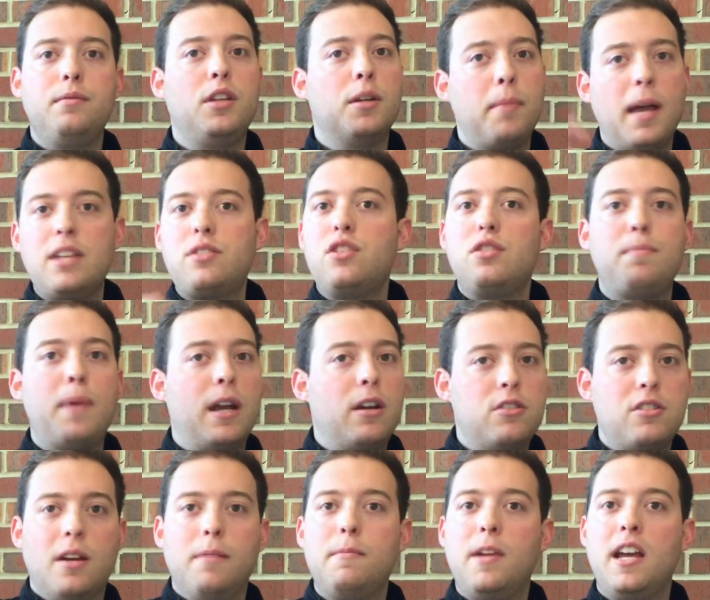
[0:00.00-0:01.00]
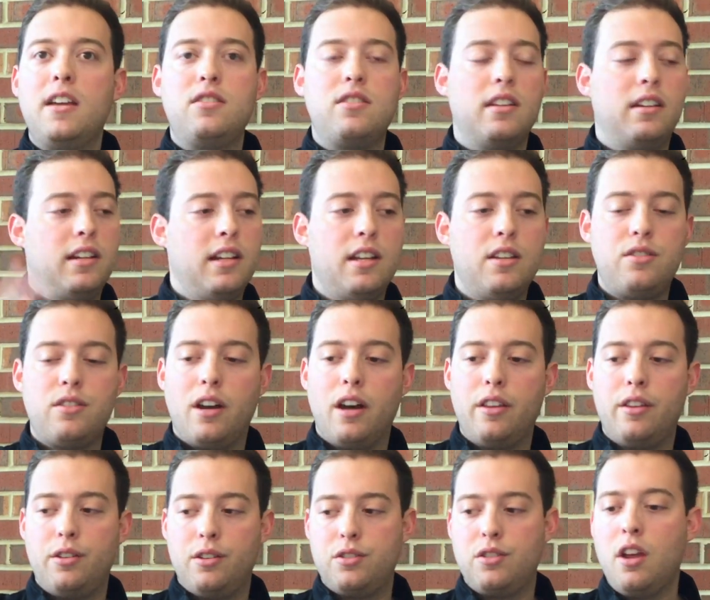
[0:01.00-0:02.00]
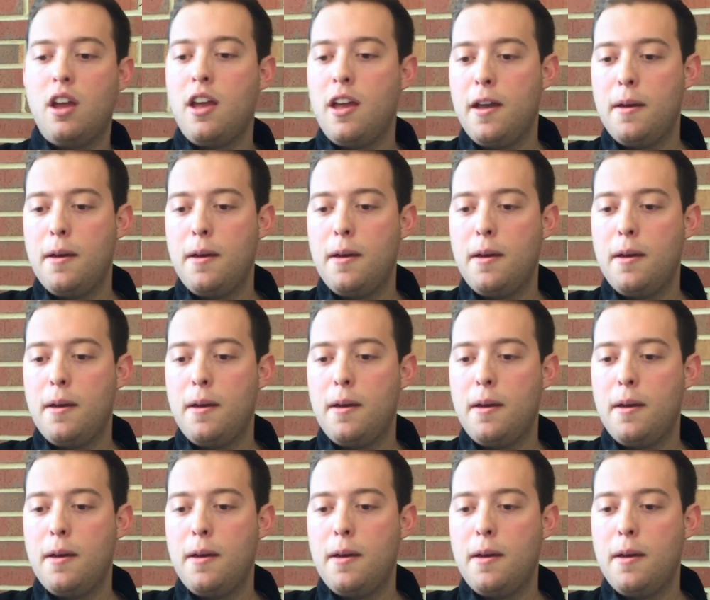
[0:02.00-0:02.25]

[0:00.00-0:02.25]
Your best is better some days than it is others.